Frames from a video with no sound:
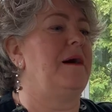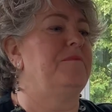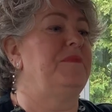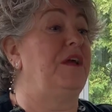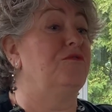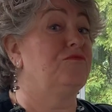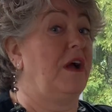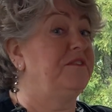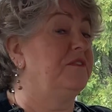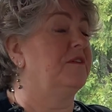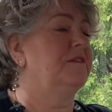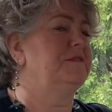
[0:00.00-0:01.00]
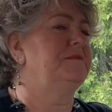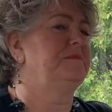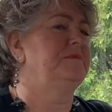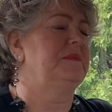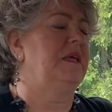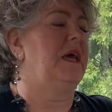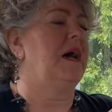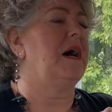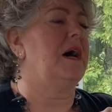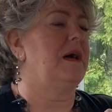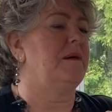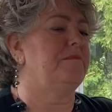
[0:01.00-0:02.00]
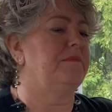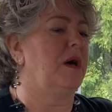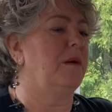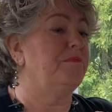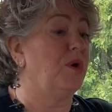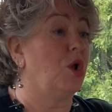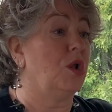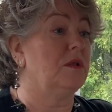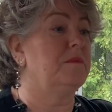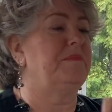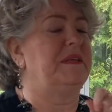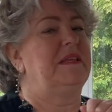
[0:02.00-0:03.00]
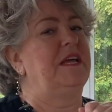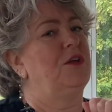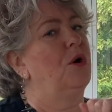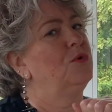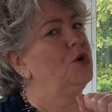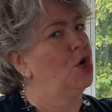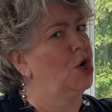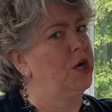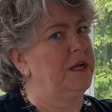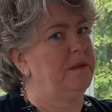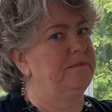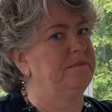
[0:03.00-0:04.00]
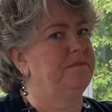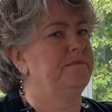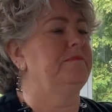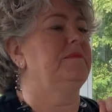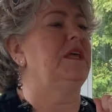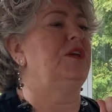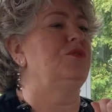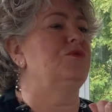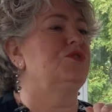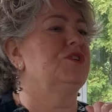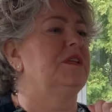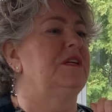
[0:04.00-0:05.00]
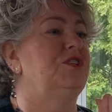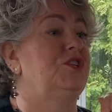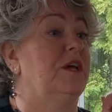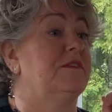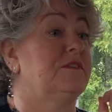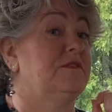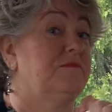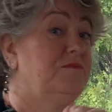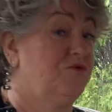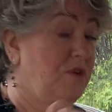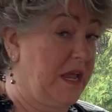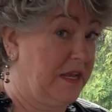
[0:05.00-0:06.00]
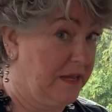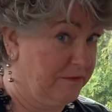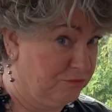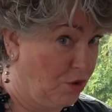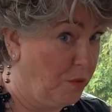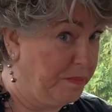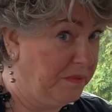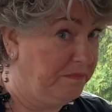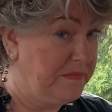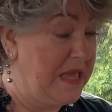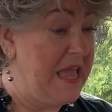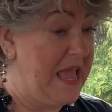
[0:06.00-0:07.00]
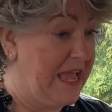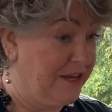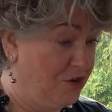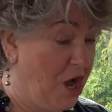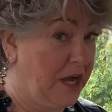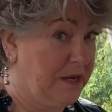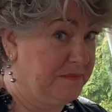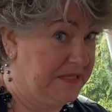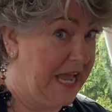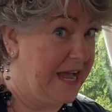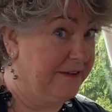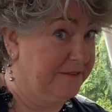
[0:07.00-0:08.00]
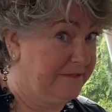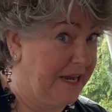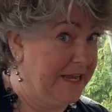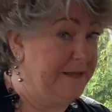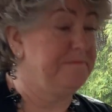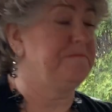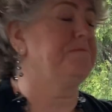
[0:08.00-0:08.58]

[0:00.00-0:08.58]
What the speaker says: they wrestle a bull, but they don't hurt him. They usually just try to rope them and knock them down, right?